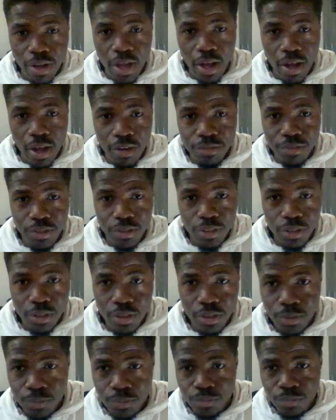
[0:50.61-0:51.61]
I have
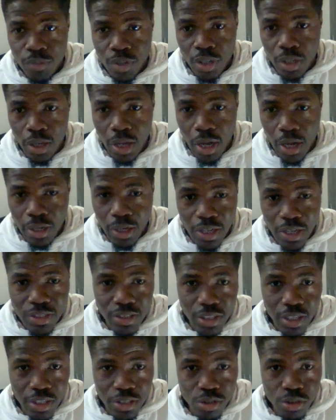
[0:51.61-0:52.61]
an
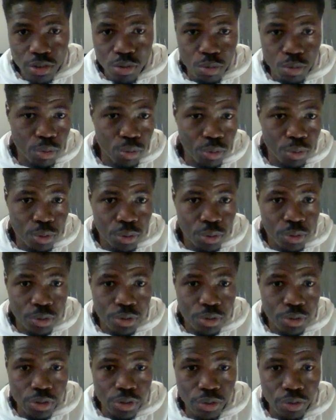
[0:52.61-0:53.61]
access to
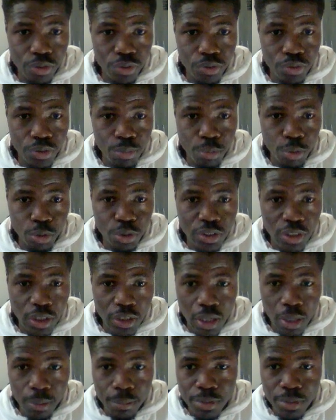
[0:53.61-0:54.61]
the remote
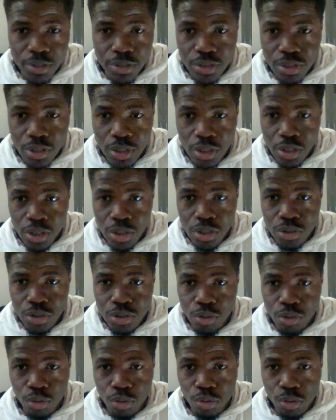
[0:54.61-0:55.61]
database.
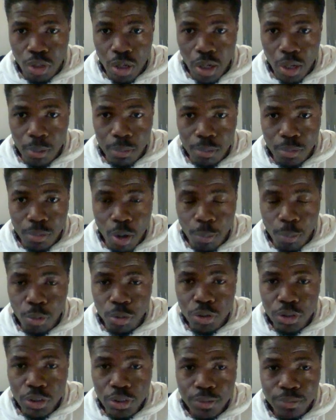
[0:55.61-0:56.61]
So
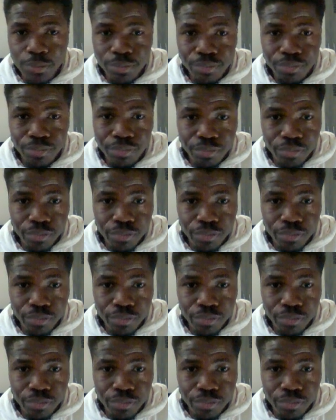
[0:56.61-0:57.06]
uploading